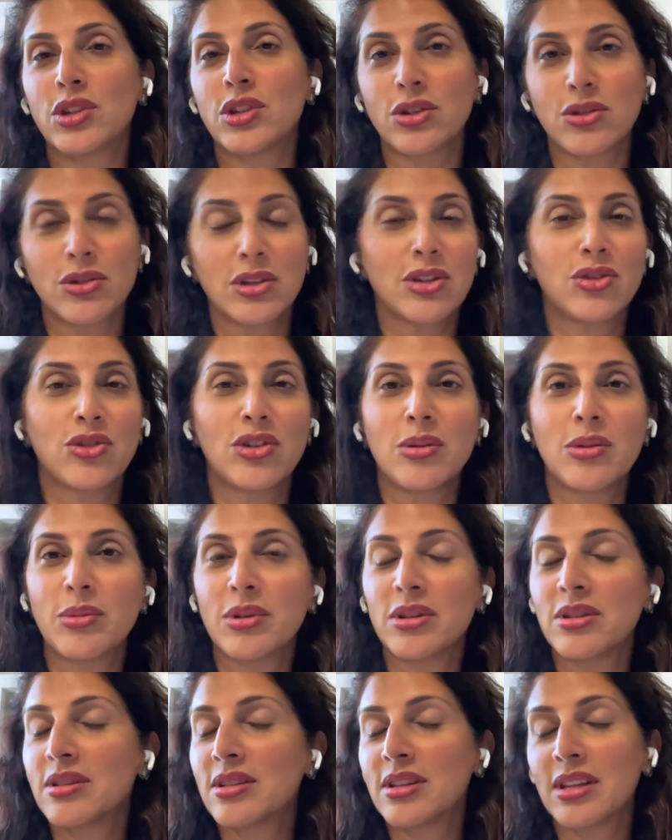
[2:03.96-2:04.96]
fertility
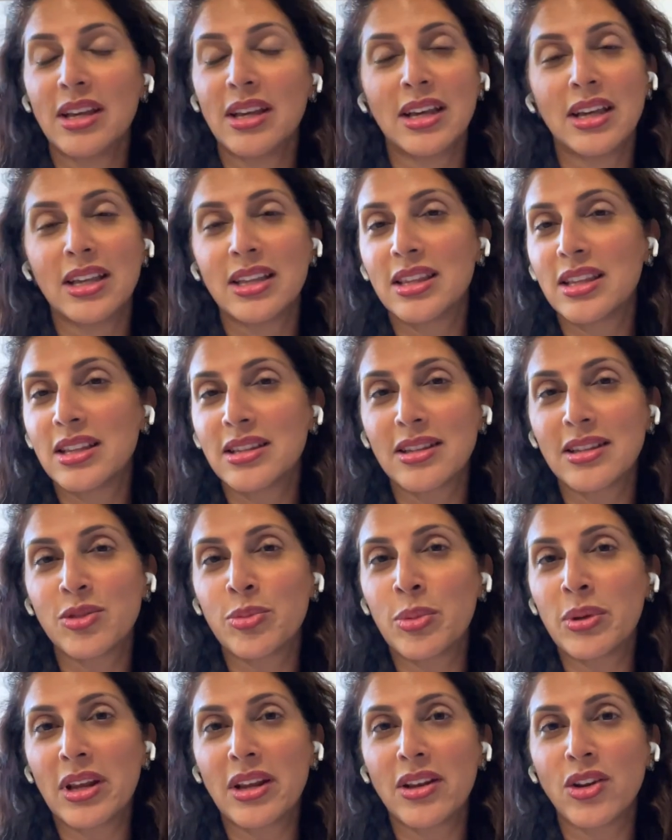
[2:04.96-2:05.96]
treatments. This has
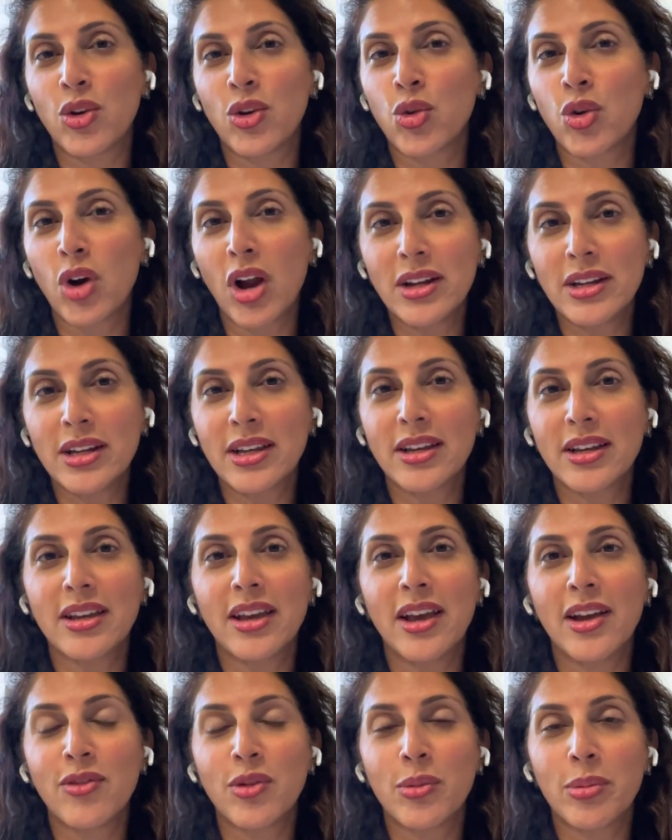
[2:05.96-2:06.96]
been a chronic,
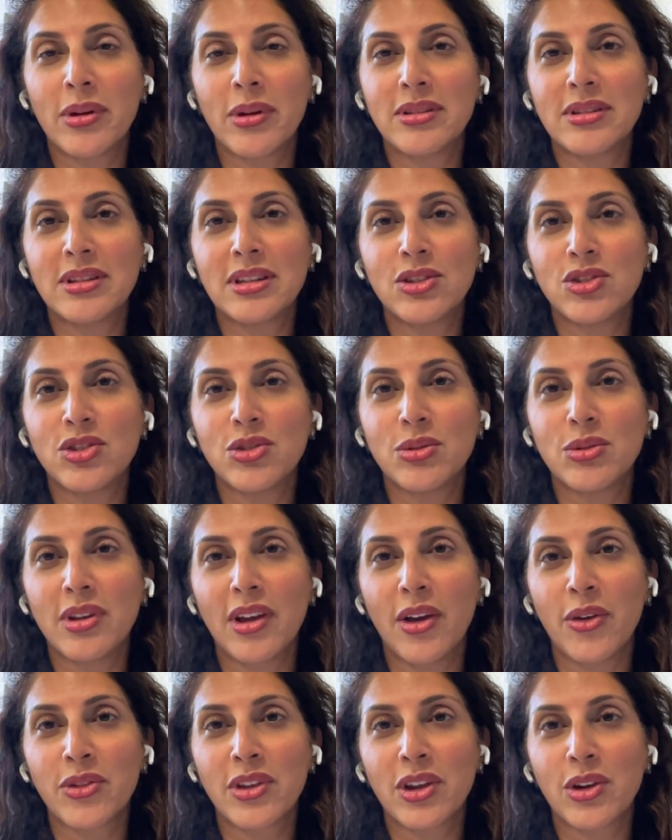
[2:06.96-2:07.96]
ever-present issue in
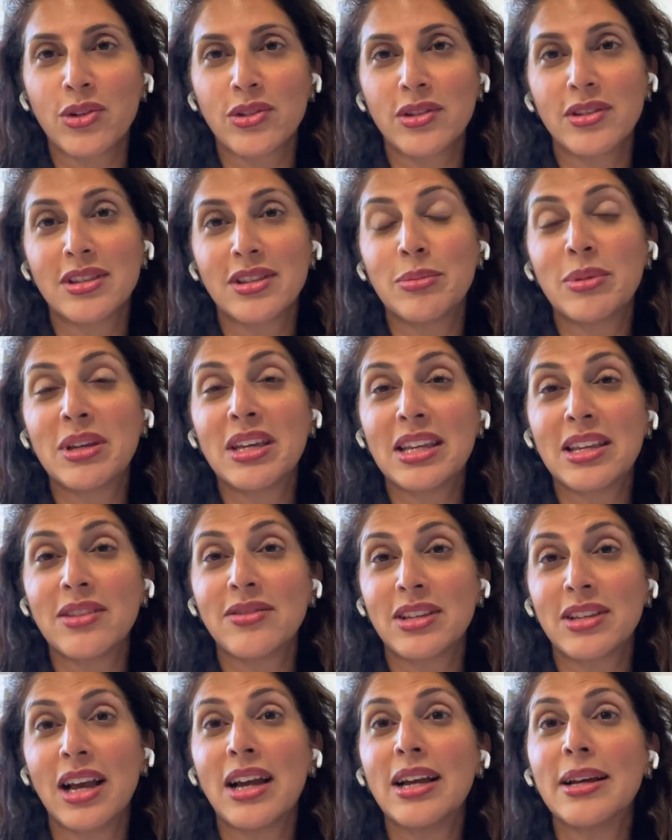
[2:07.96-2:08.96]
healthcare since the beginning
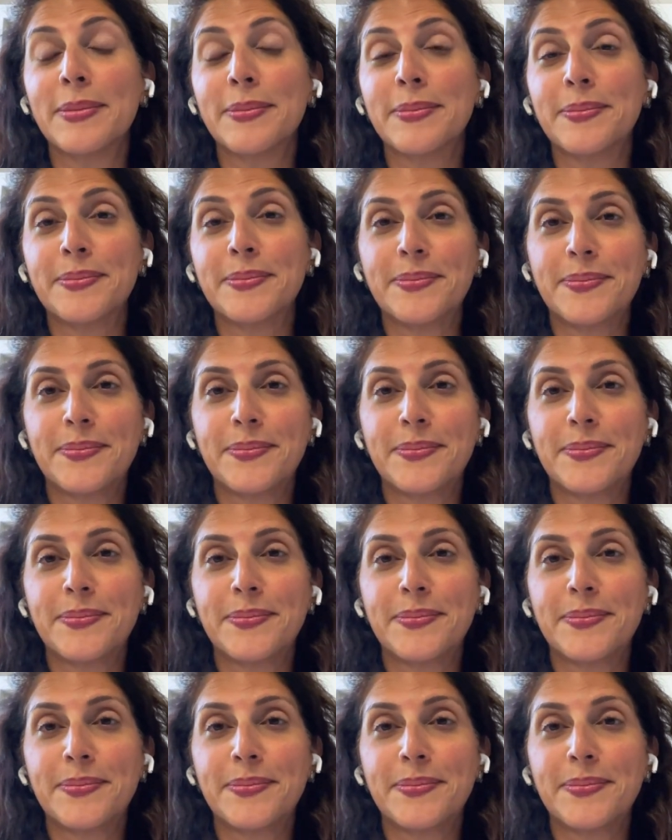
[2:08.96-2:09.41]
of time.